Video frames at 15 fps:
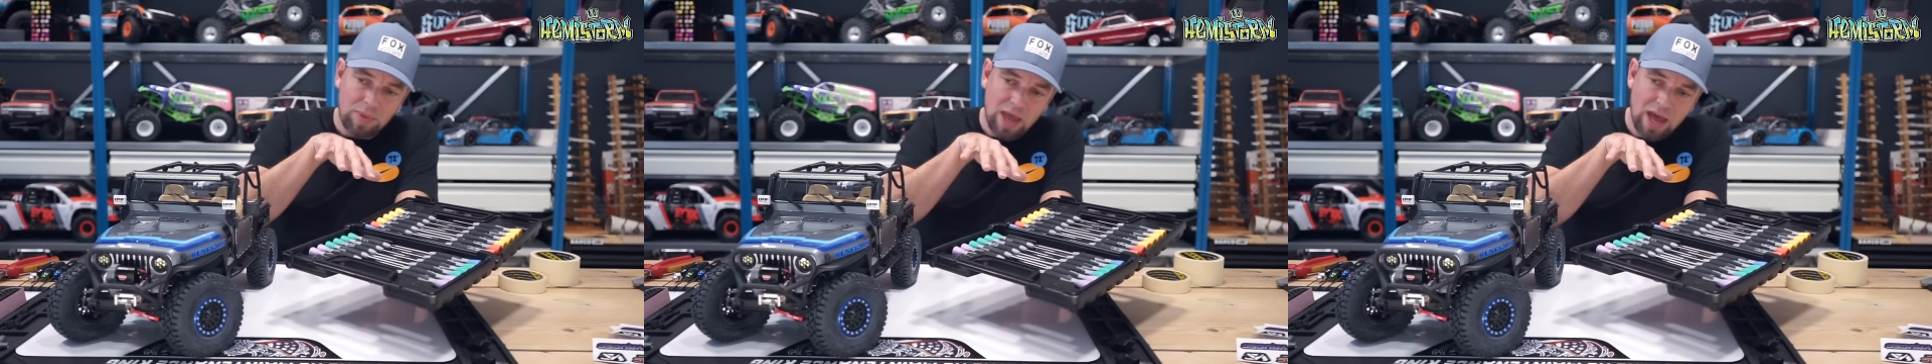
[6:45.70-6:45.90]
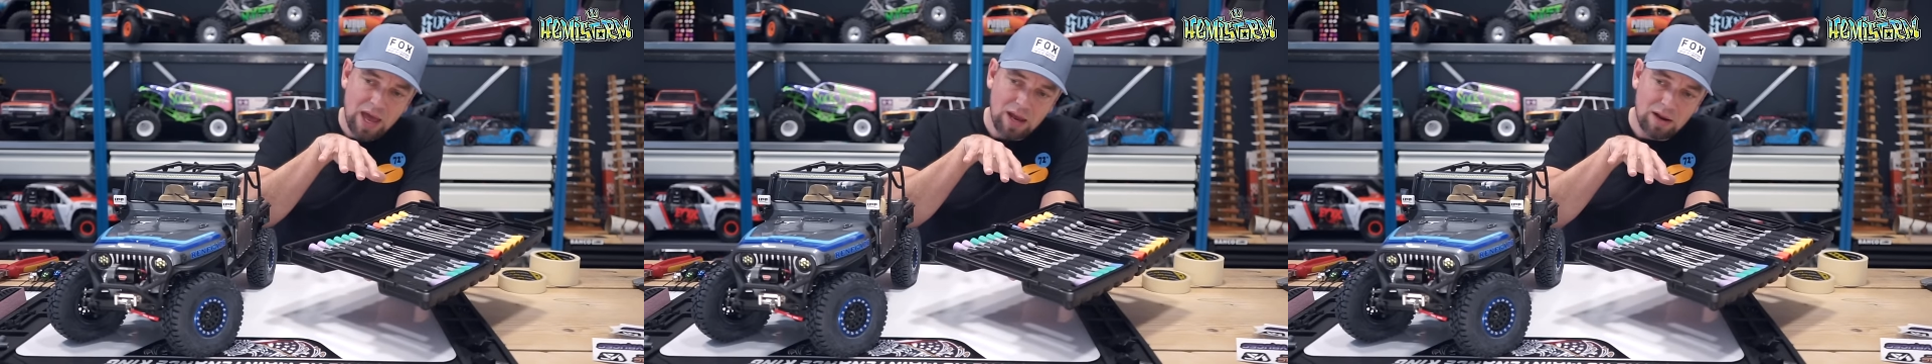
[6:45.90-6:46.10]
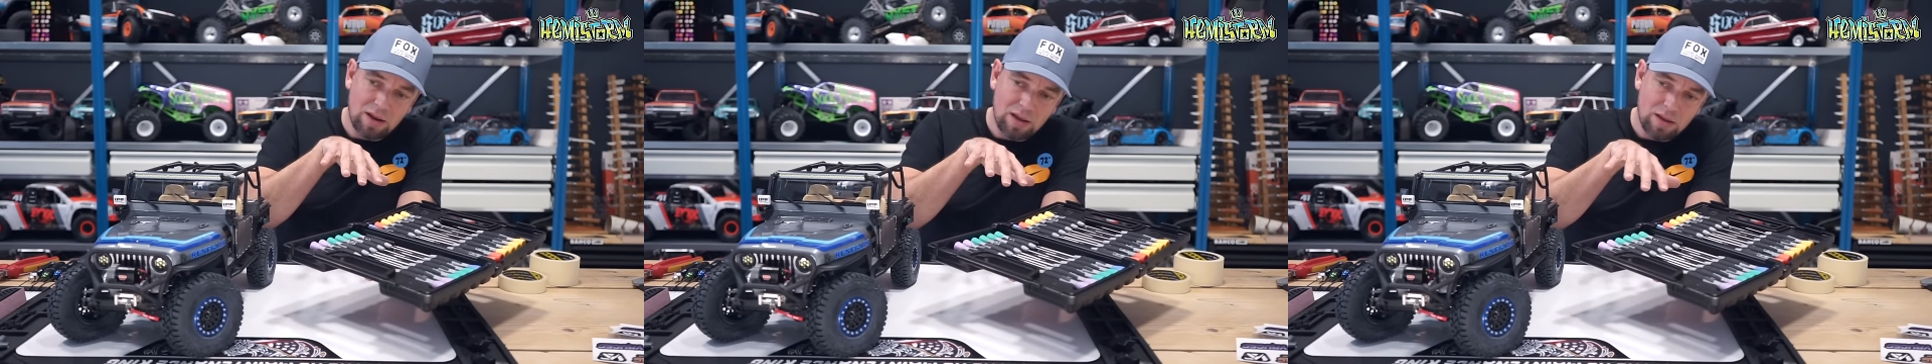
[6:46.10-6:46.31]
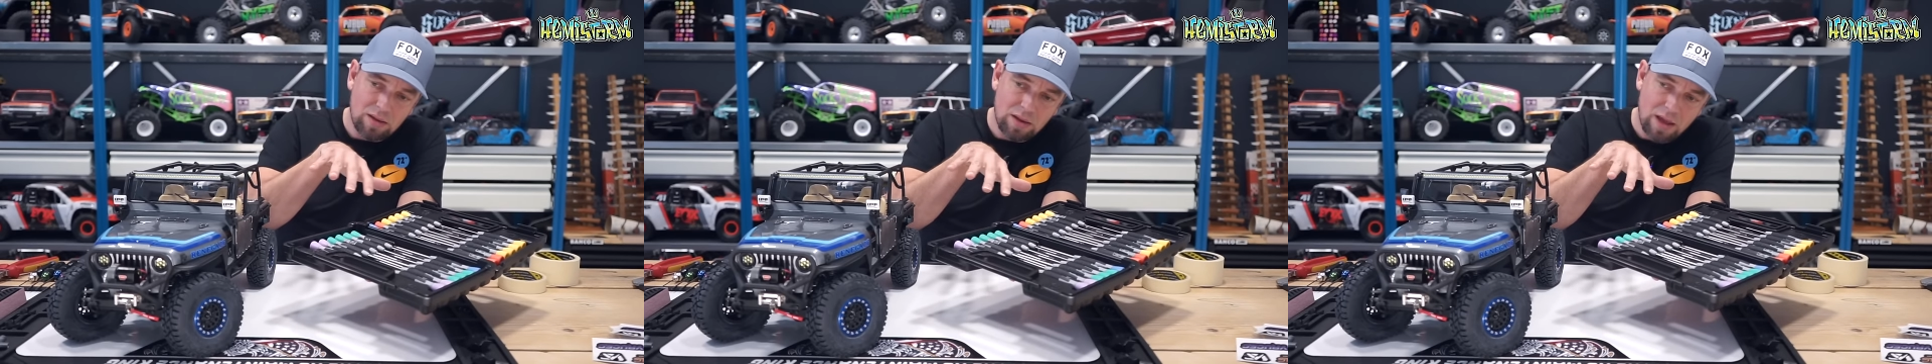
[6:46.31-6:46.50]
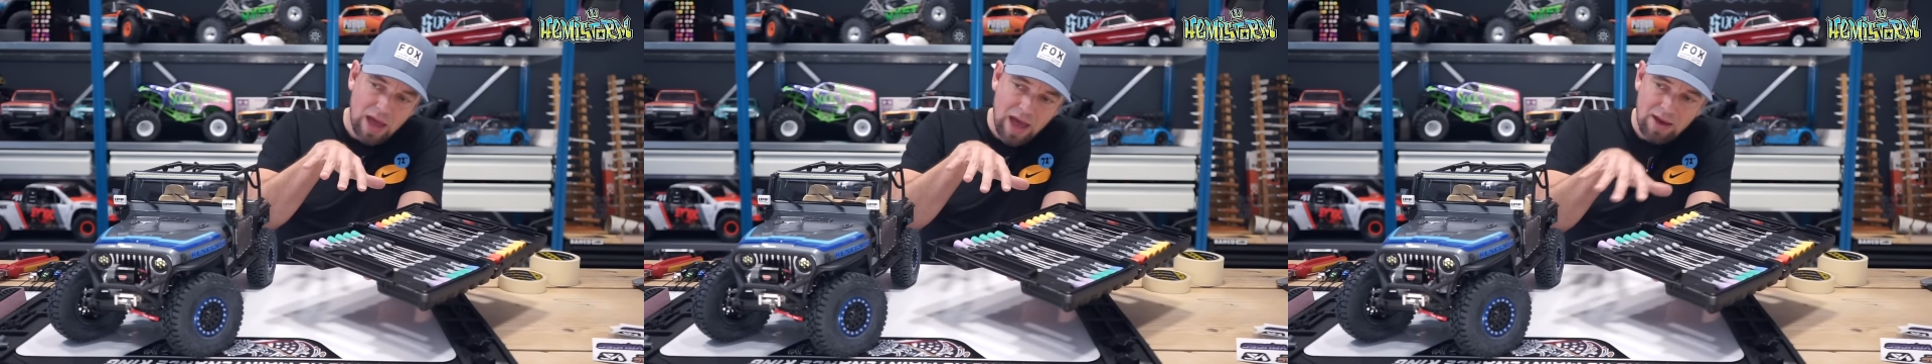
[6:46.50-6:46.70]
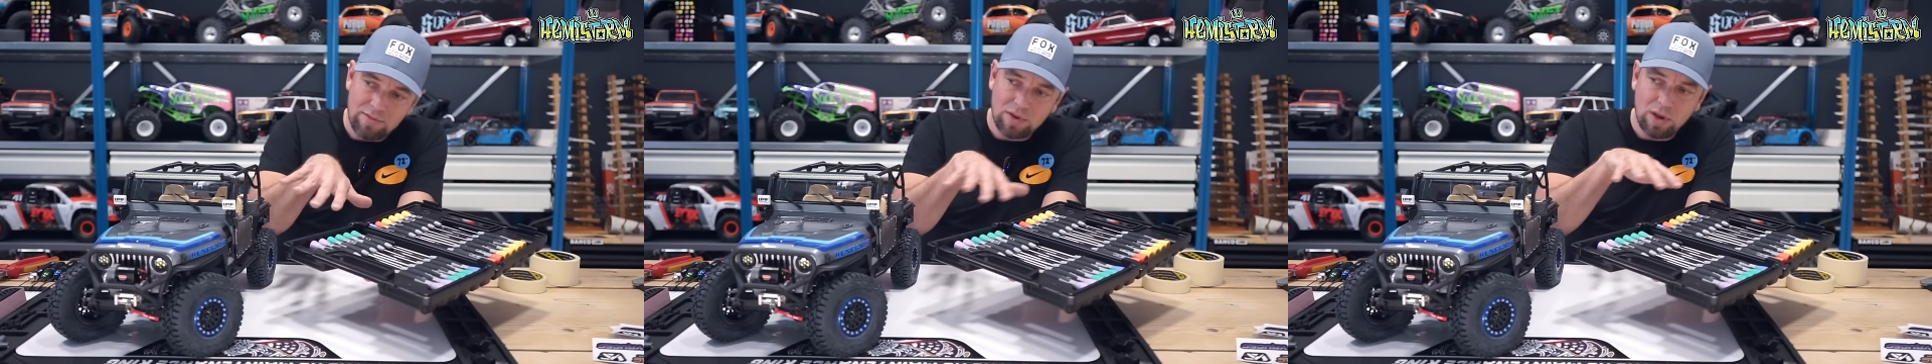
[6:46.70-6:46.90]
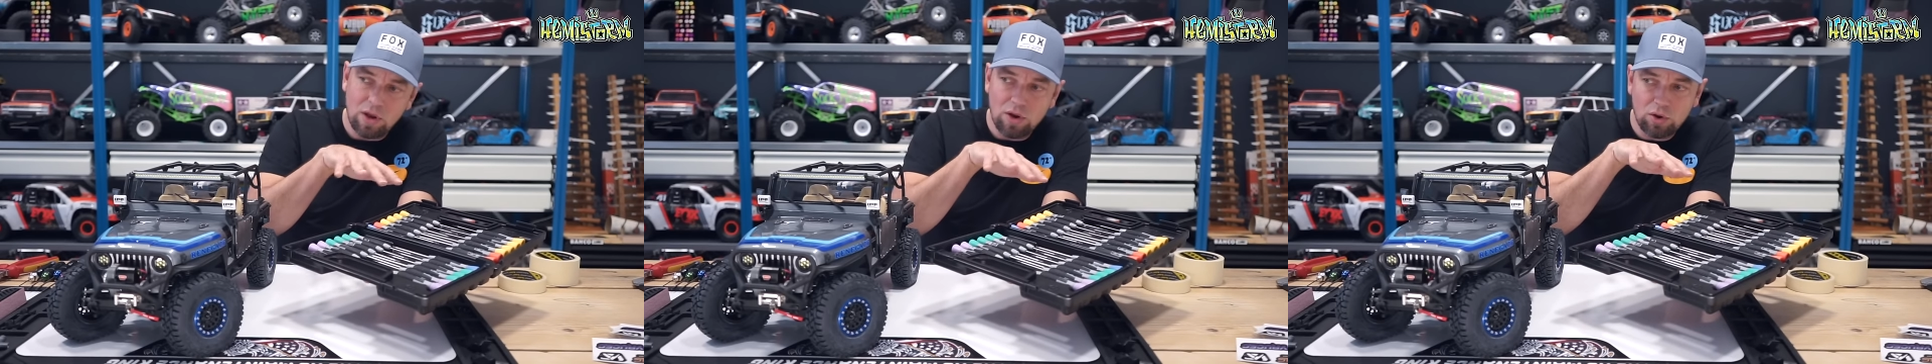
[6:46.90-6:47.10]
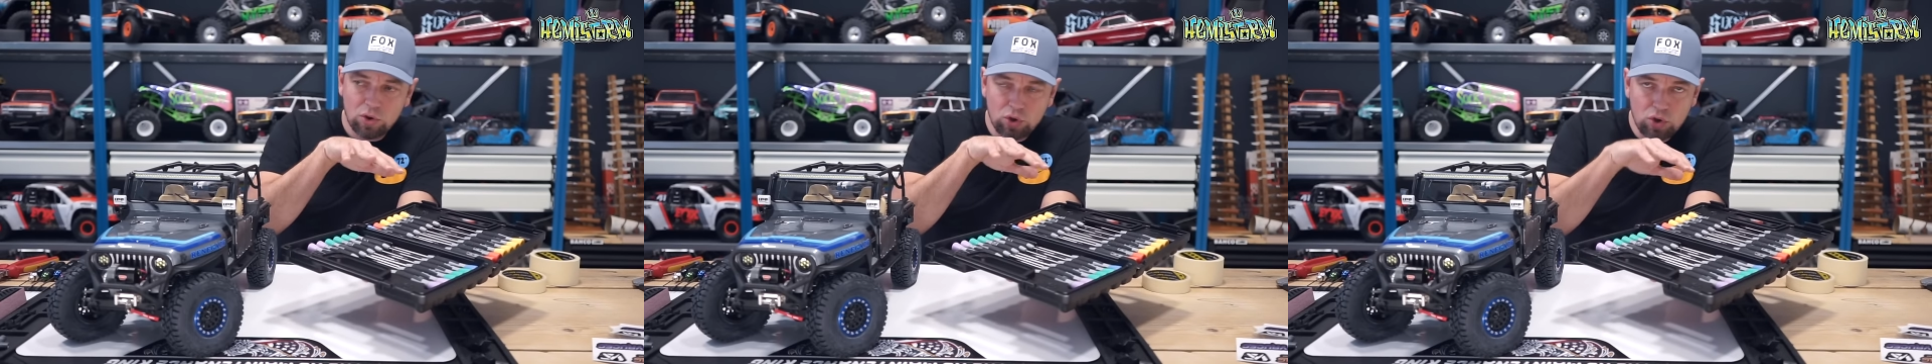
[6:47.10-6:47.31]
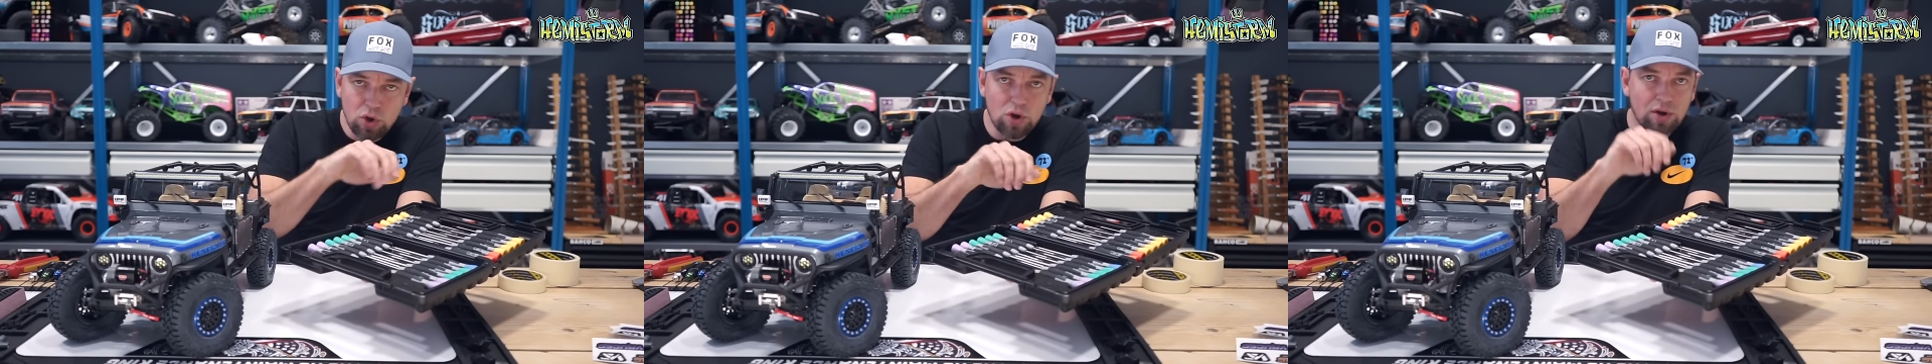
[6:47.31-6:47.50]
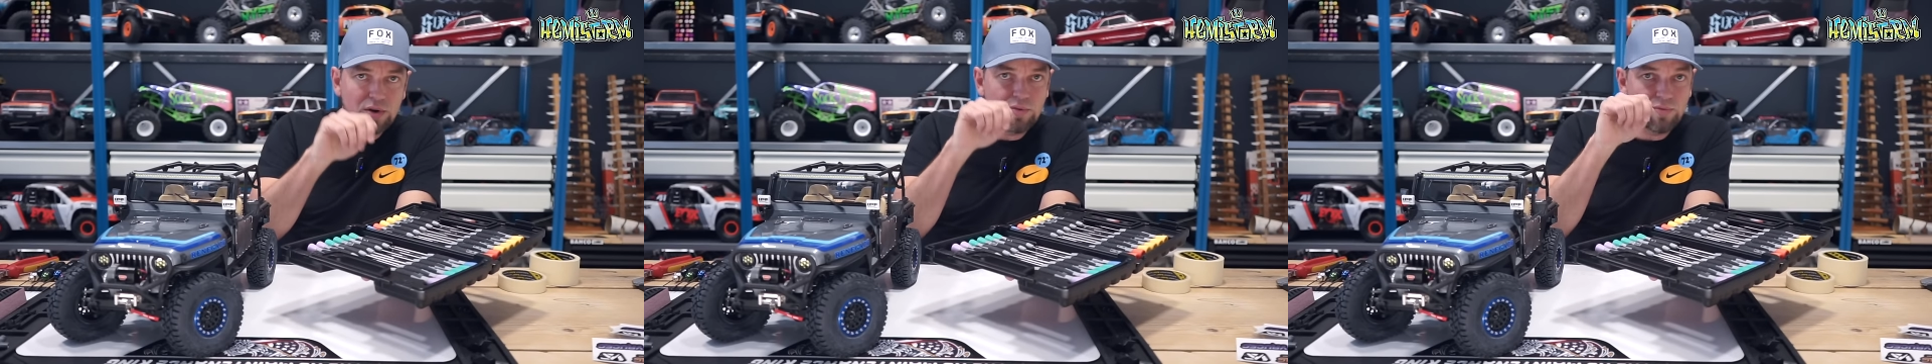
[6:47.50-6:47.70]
And having a good